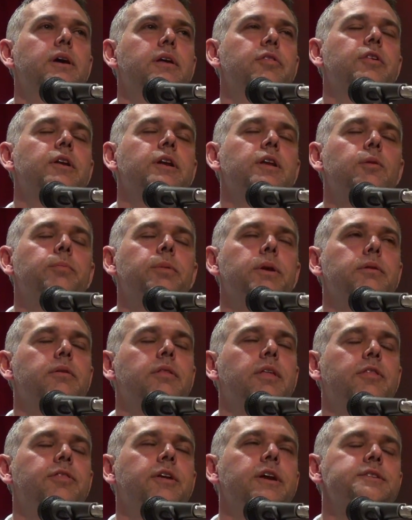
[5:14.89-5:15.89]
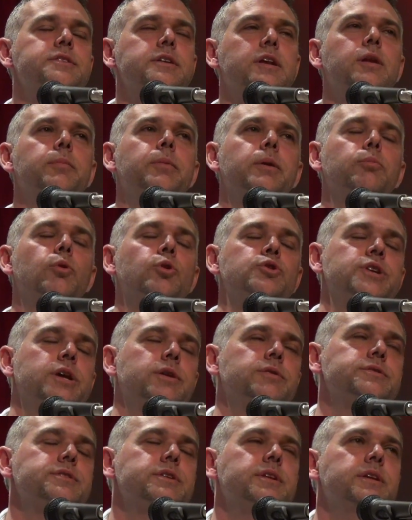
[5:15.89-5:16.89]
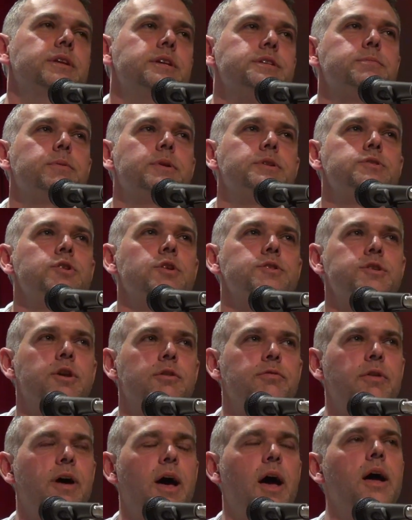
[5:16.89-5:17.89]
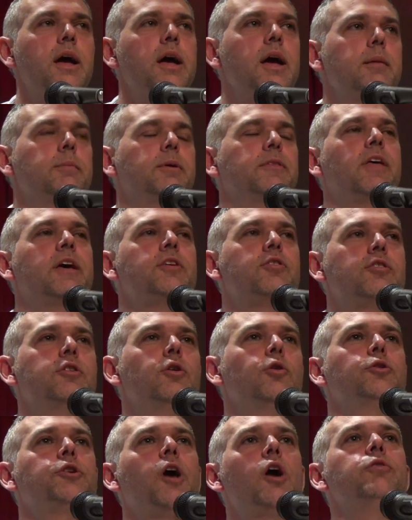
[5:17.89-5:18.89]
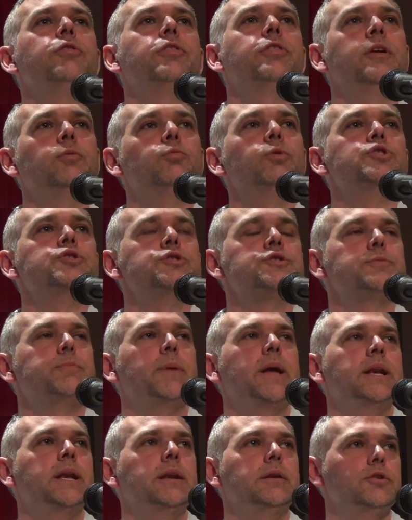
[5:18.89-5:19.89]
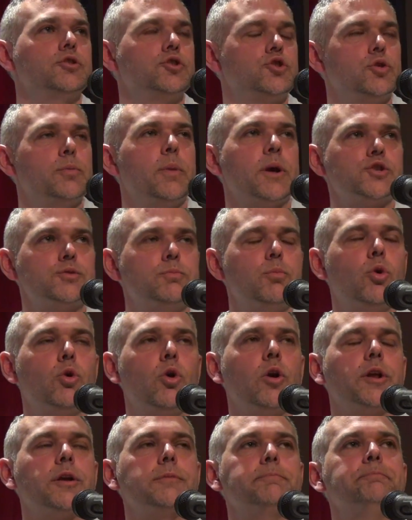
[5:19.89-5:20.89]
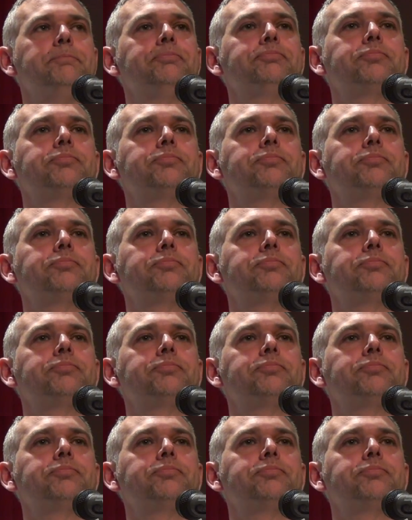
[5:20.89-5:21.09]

It's a little bit, they think it's a little bit more generous than it is, but it's not so far. But they still don't think we should spend too much more on it.